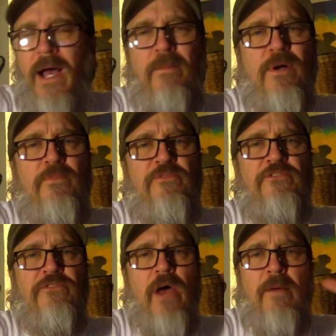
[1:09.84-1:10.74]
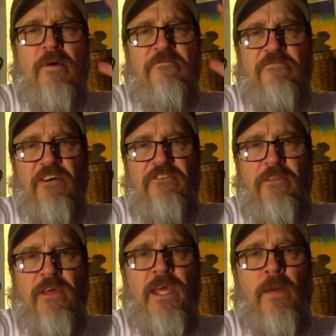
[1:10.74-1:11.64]
I'm a, I'm a fuzzy
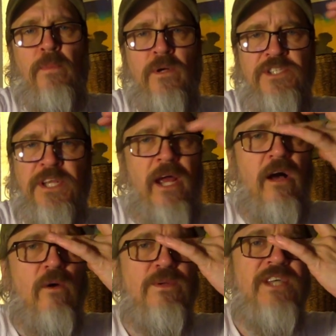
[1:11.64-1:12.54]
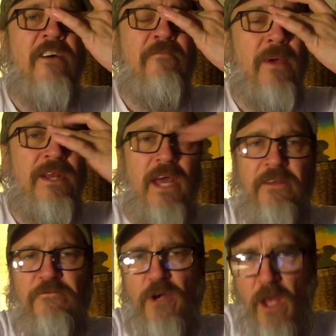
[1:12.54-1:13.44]
thinking person. I always have been.
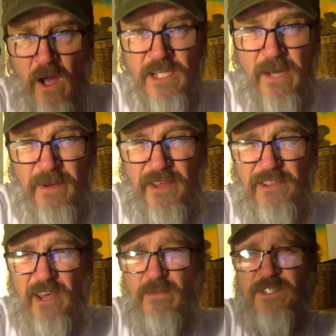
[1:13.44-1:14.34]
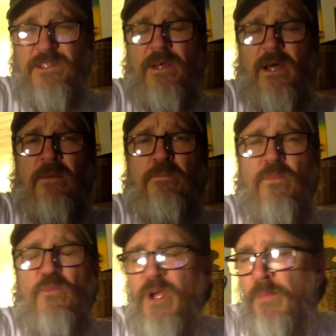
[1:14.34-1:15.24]
And for a long time, I thought that was a
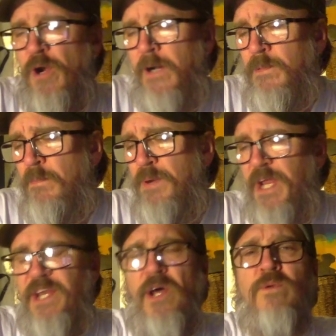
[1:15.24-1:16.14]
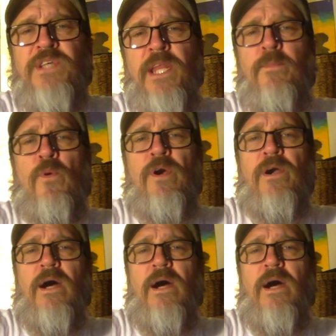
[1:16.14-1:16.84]
real problem, but I don't anymore.